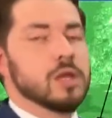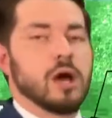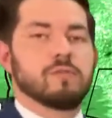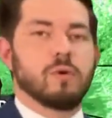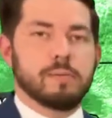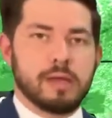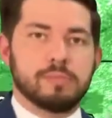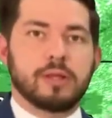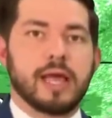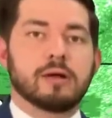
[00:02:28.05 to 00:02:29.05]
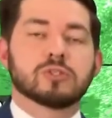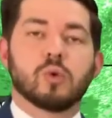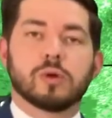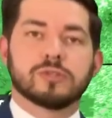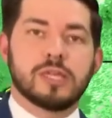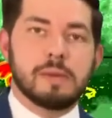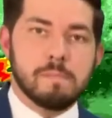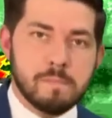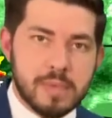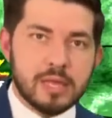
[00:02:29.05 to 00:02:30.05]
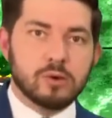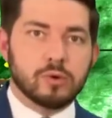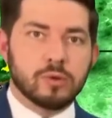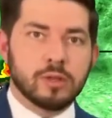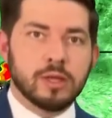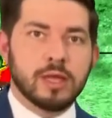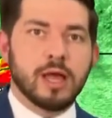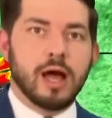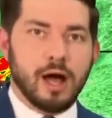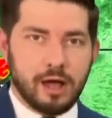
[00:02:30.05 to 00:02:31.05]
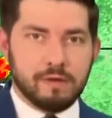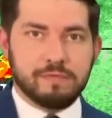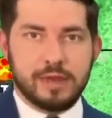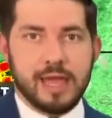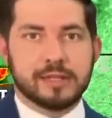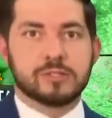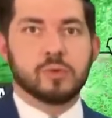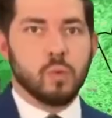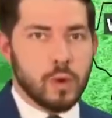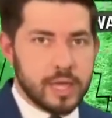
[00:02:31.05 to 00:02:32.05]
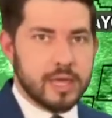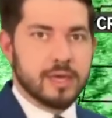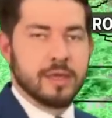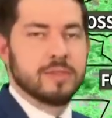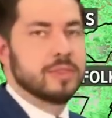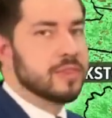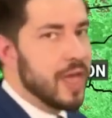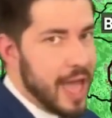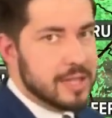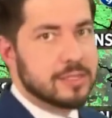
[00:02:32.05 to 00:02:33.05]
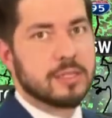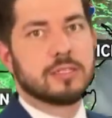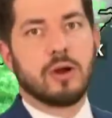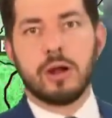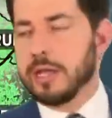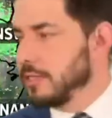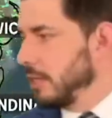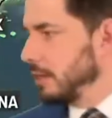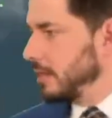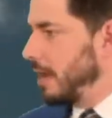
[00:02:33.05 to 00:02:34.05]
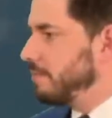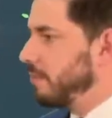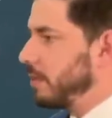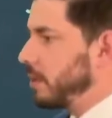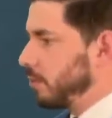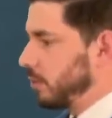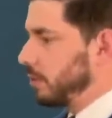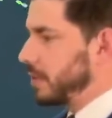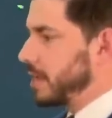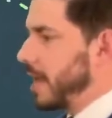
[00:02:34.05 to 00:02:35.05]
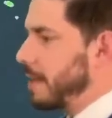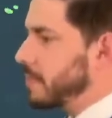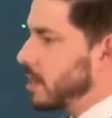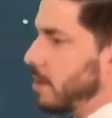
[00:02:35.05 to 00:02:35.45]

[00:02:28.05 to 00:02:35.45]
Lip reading: of what may play out towards the middle of next week. That's the target time frame that we're looking at.